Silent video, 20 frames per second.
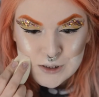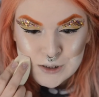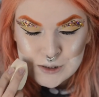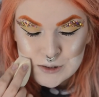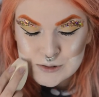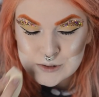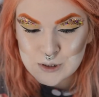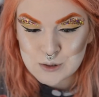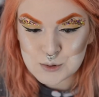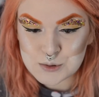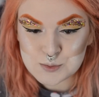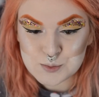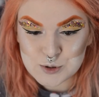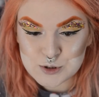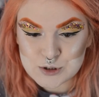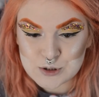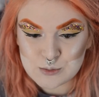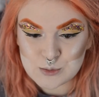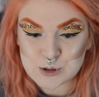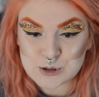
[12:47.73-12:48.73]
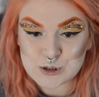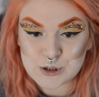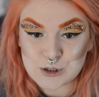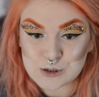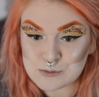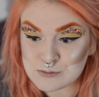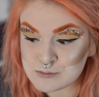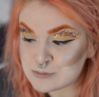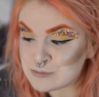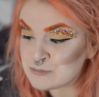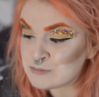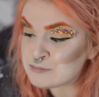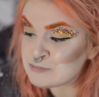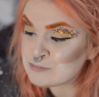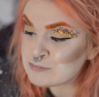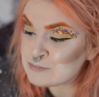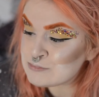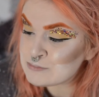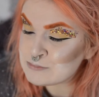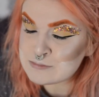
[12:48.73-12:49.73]
Because I always put too much on.
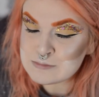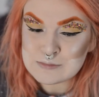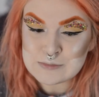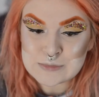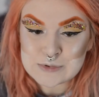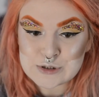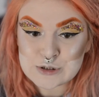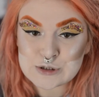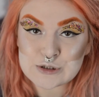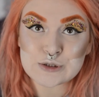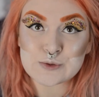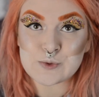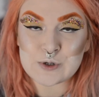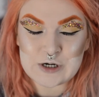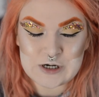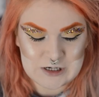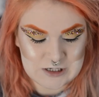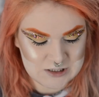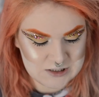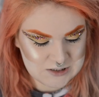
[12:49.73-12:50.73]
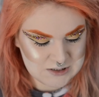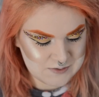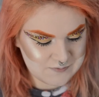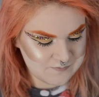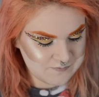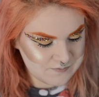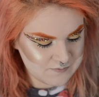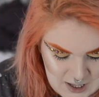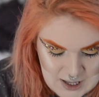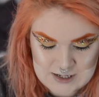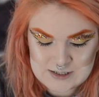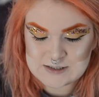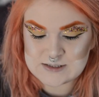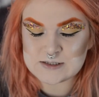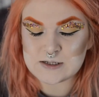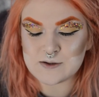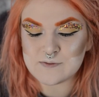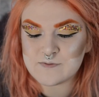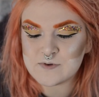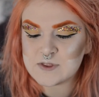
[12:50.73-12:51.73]
It's just what it is. And it's
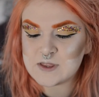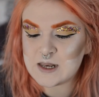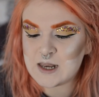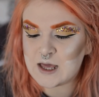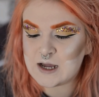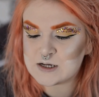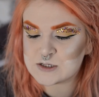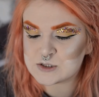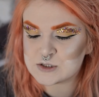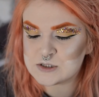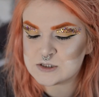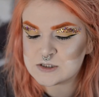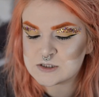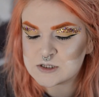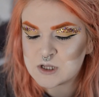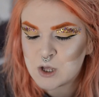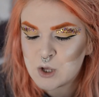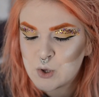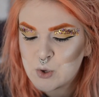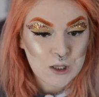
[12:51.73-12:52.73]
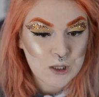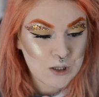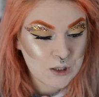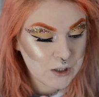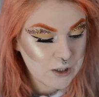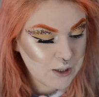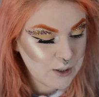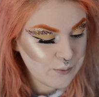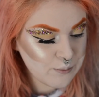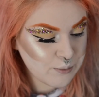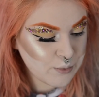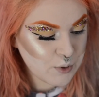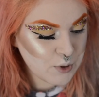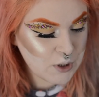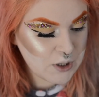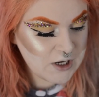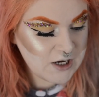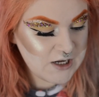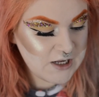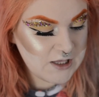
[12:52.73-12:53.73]
time for the lashes. Look how
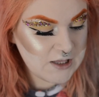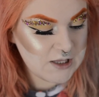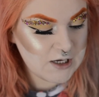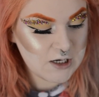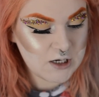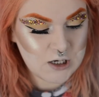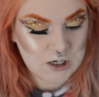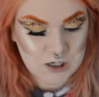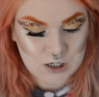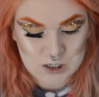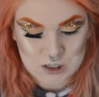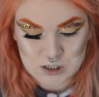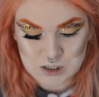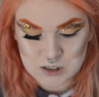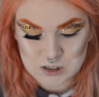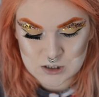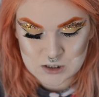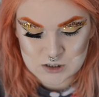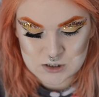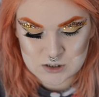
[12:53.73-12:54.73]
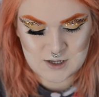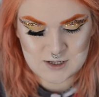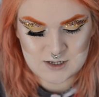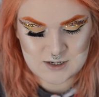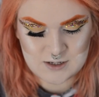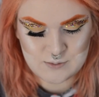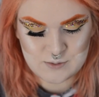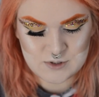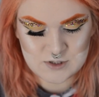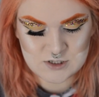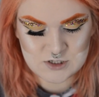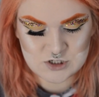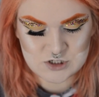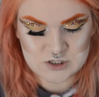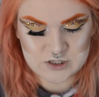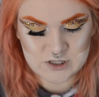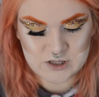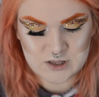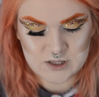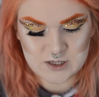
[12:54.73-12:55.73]
pretty they are. And they were
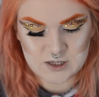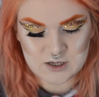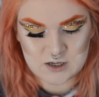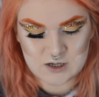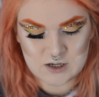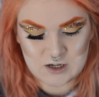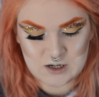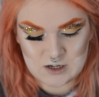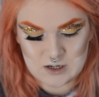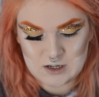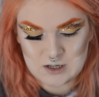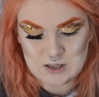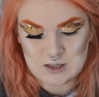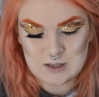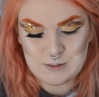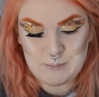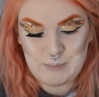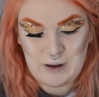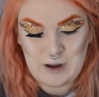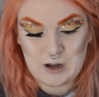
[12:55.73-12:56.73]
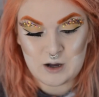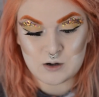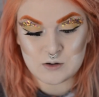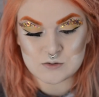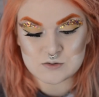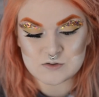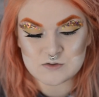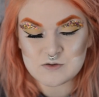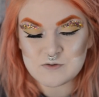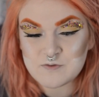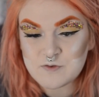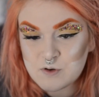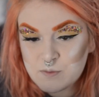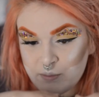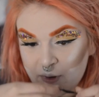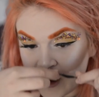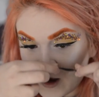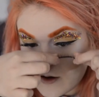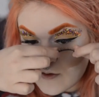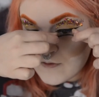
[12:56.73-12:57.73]
literally like £1 for a
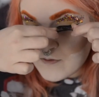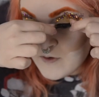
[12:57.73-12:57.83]
pack of